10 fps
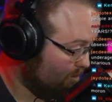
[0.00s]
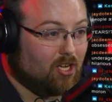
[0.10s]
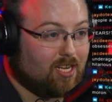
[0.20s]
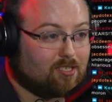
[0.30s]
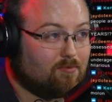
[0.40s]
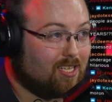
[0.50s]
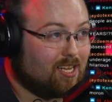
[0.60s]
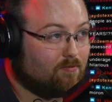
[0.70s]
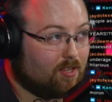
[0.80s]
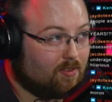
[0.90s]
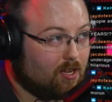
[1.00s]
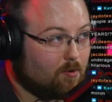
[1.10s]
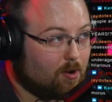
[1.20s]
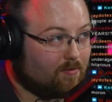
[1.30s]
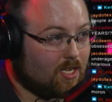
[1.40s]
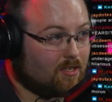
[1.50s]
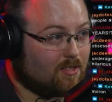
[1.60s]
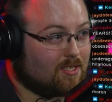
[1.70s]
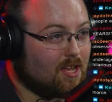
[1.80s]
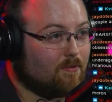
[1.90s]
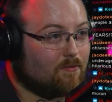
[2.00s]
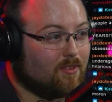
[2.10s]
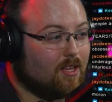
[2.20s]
It's honest, video about ridiculous stuff.